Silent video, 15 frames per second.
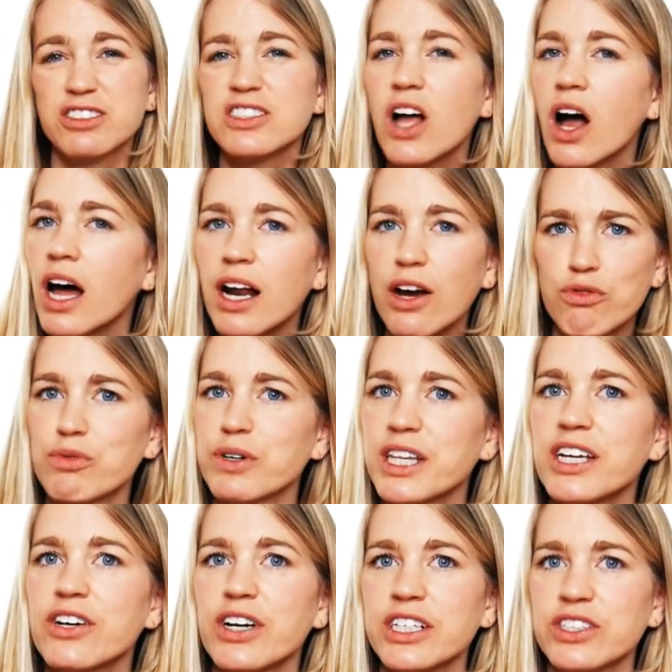There's not a
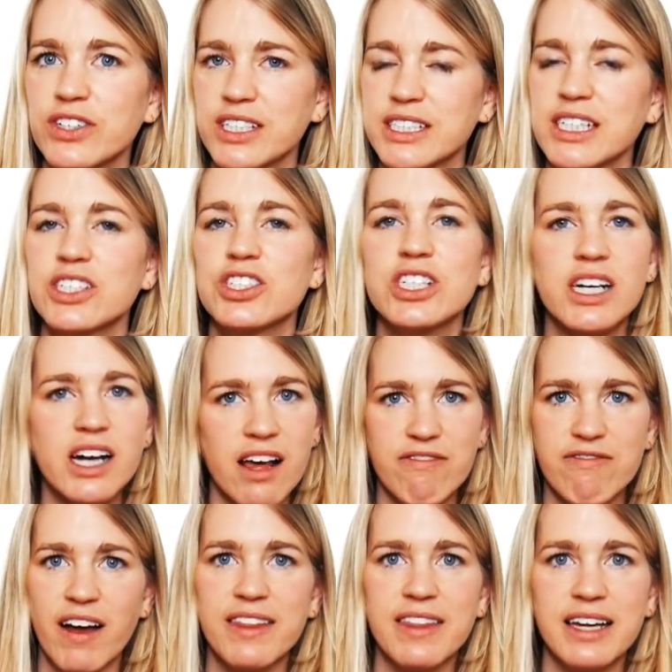really great translation, and I
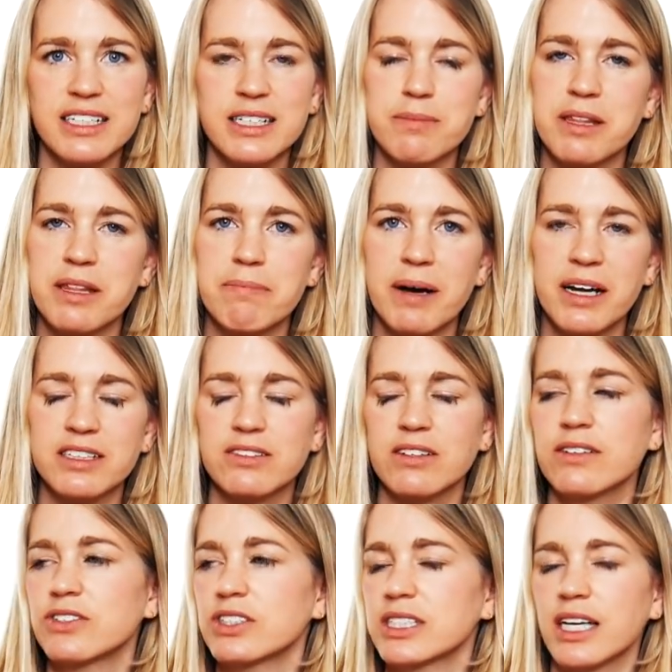find that to be the best
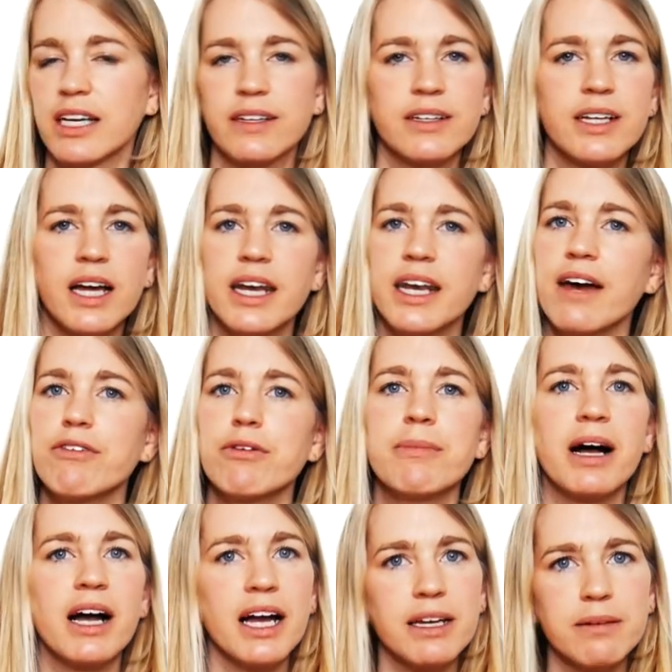one of just like, never
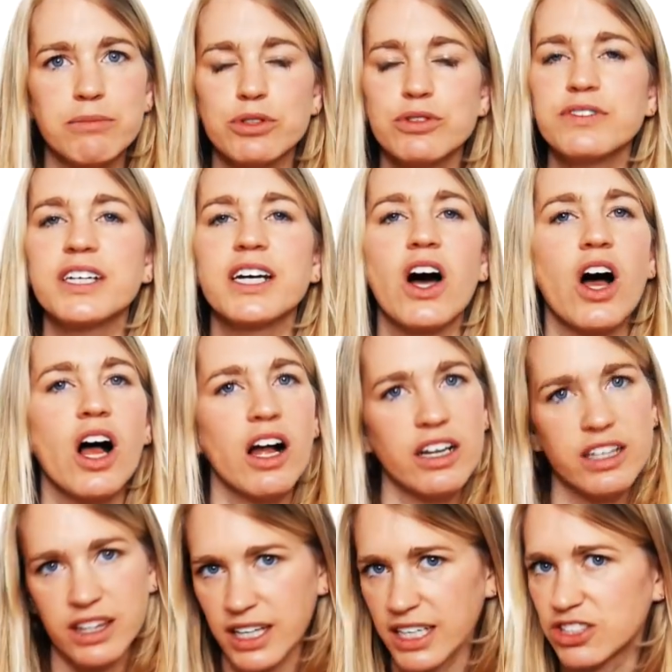mind, moving
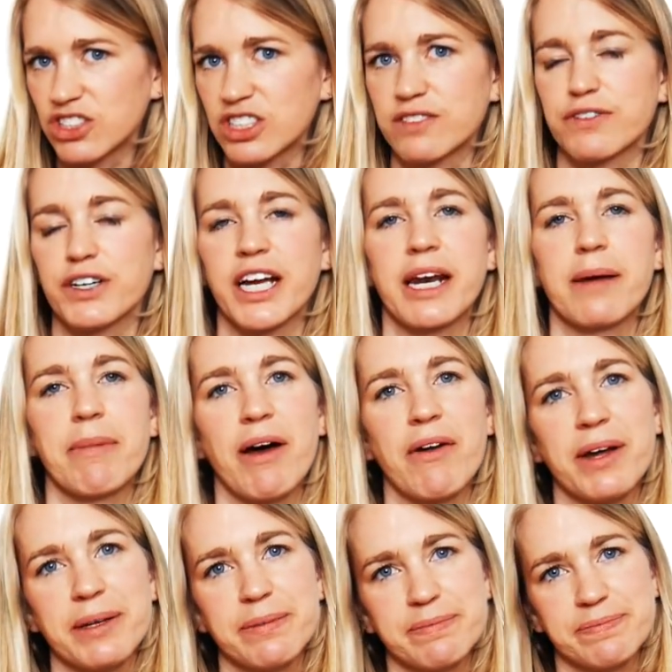on, let's just forget
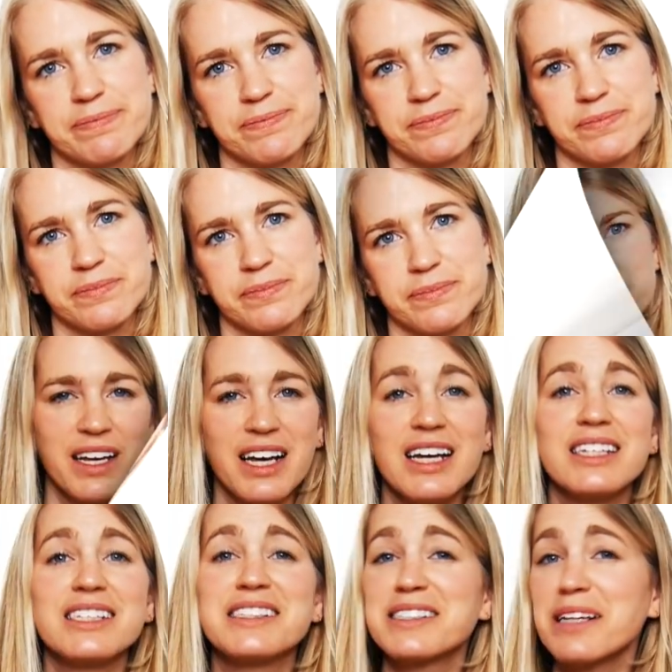about it.
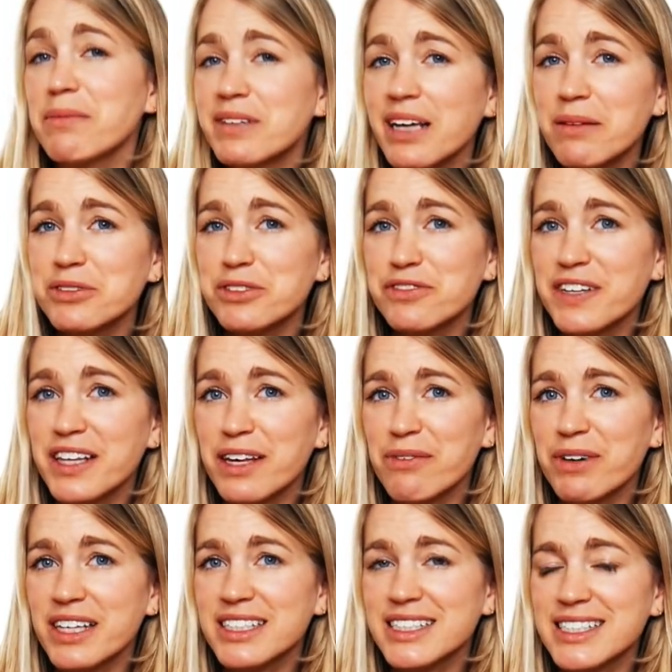Sometimes we're
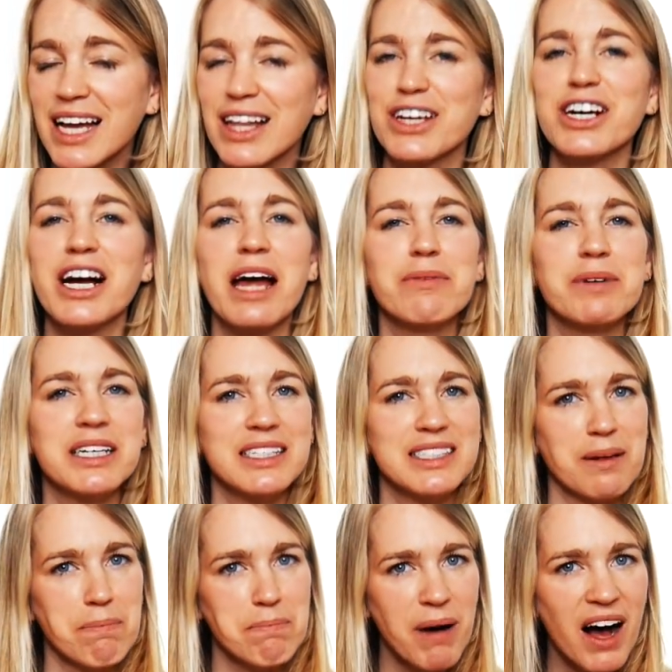feeling really stellar and we
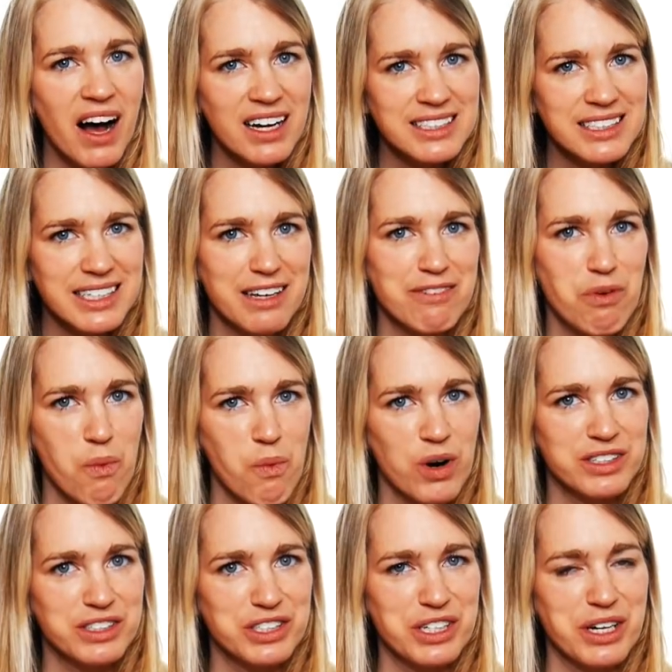need some positive
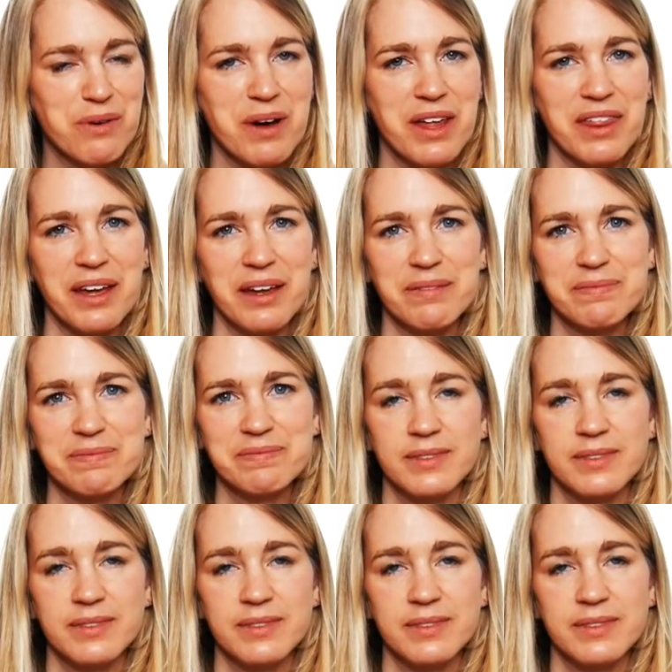words to go with it.